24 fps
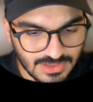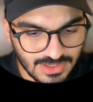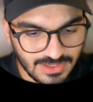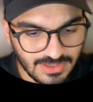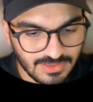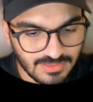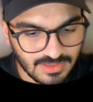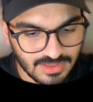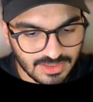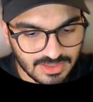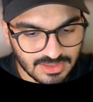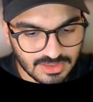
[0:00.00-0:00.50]

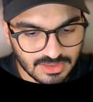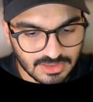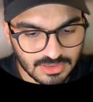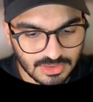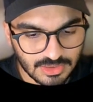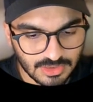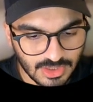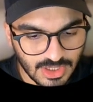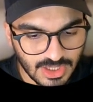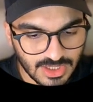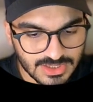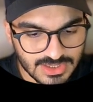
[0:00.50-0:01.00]
anything here,
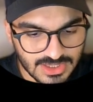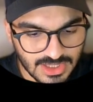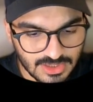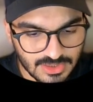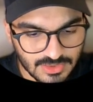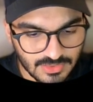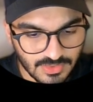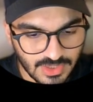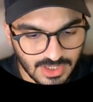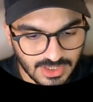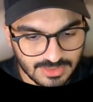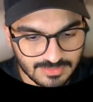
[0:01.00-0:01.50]
you guys can
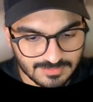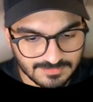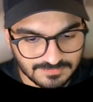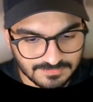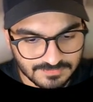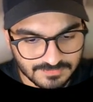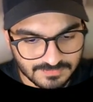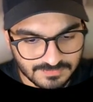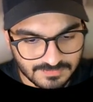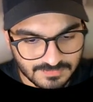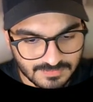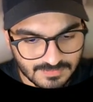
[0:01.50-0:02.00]
do that.
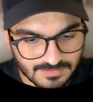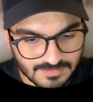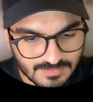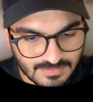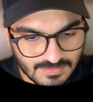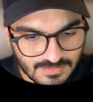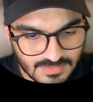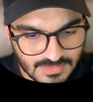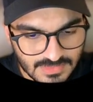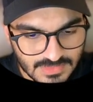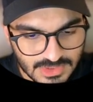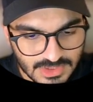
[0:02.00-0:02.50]

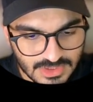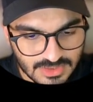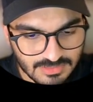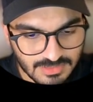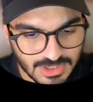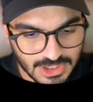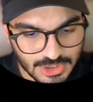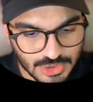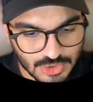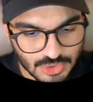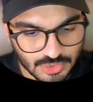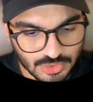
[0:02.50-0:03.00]
Just
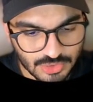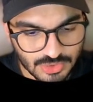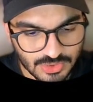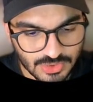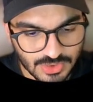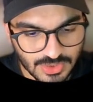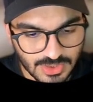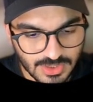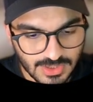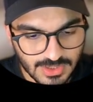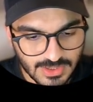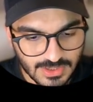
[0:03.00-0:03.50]
make sure
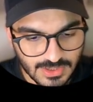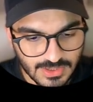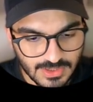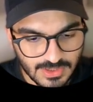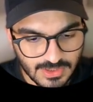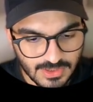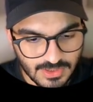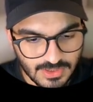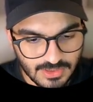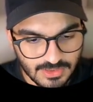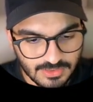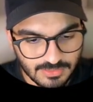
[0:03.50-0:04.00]

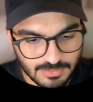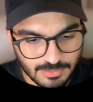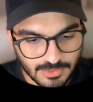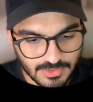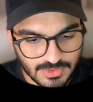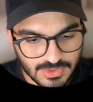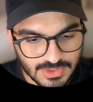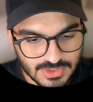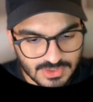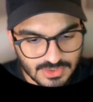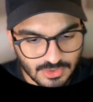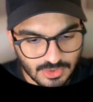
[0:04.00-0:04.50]
you
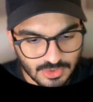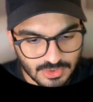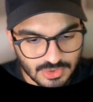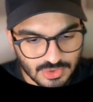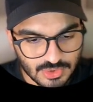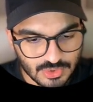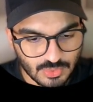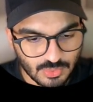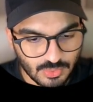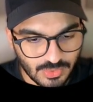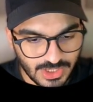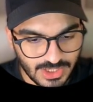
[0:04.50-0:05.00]
put this on
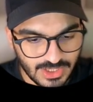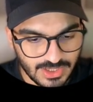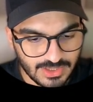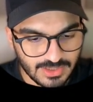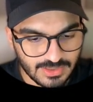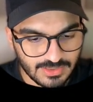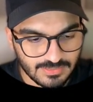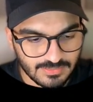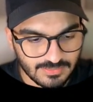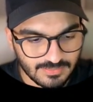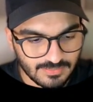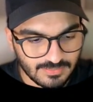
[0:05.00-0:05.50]
Square,
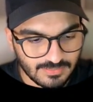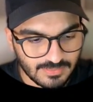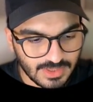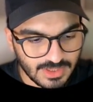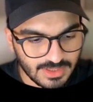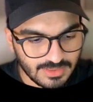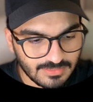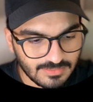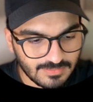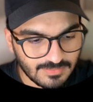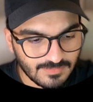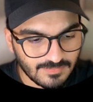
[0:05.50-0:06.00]

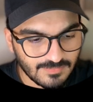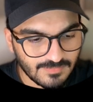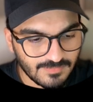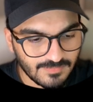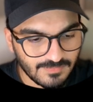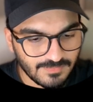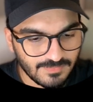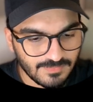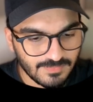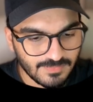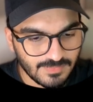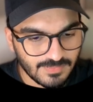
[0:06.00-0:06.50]
right?
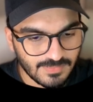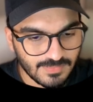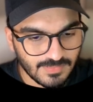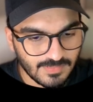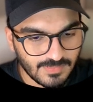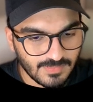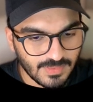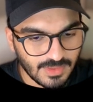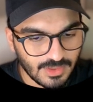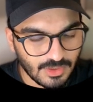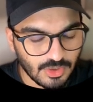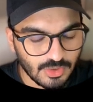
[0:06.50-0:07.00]

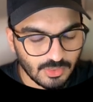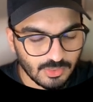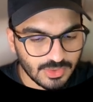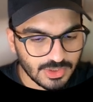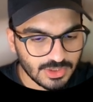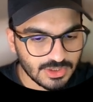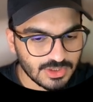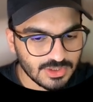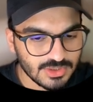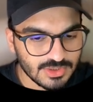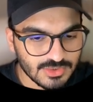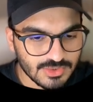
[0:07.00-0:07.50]
And all
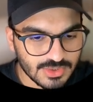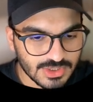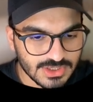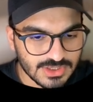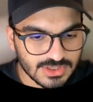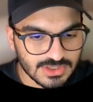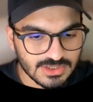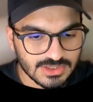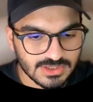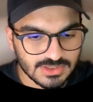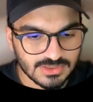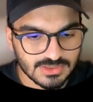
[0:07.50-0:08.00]
we're going to do
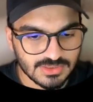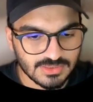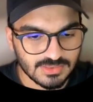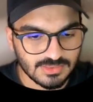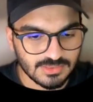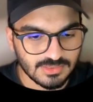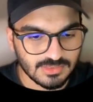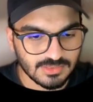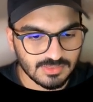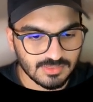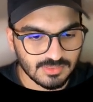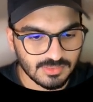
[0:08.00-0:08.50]
is
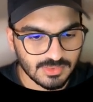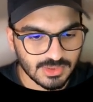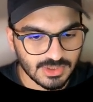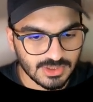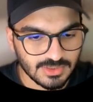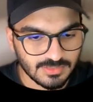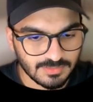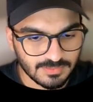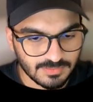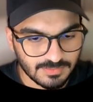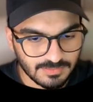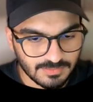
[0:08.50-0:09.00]
we're
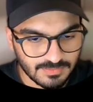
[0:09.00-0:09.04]
going to,